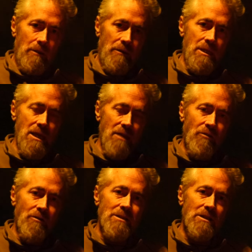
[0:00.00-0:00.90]
The
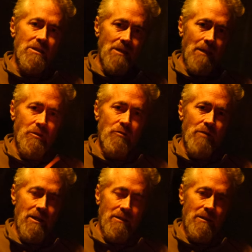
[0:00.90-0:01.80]
ether is the
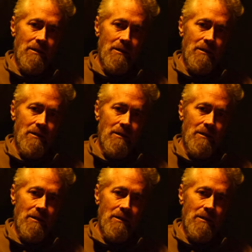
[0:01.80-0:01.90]
substrate